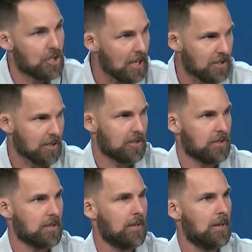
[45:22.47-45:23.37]

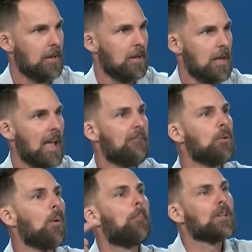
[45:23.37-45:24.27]
Jesus, if
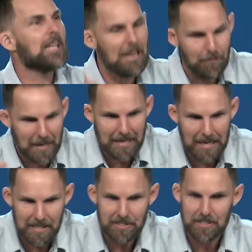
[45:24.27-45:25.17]
you will believe in
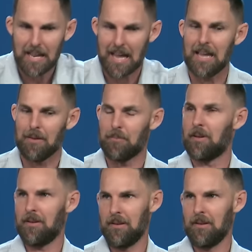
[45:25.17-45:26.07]
his name,
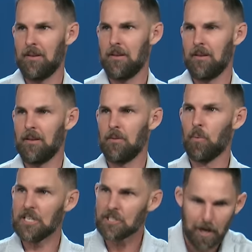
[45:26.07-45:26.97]

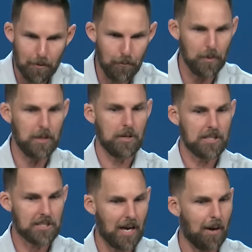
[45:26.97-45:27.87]
what he's done for you in
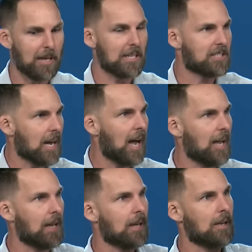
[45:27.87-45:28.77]
his coming, his
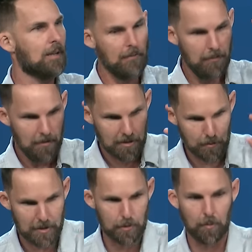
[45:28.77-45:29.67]
dying, in
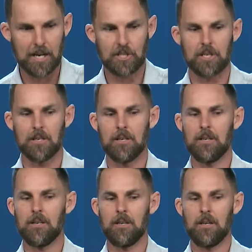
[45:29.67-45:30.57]
his resurrection,
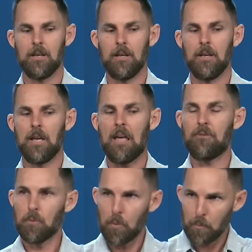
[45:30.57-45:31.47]

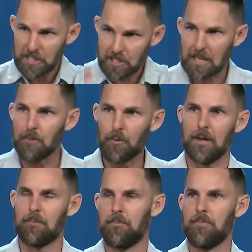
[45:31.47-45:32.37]
if you will receive
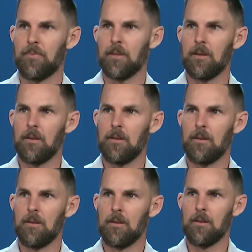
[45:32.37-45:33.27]

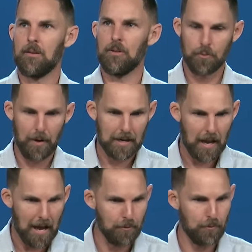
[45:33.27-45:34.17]
him, you'll find
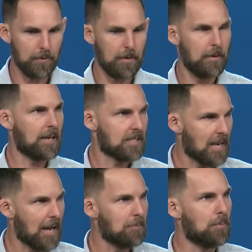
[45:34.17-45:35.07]
life in His
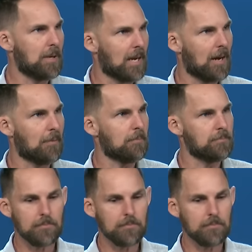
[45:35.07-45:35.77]
name, you become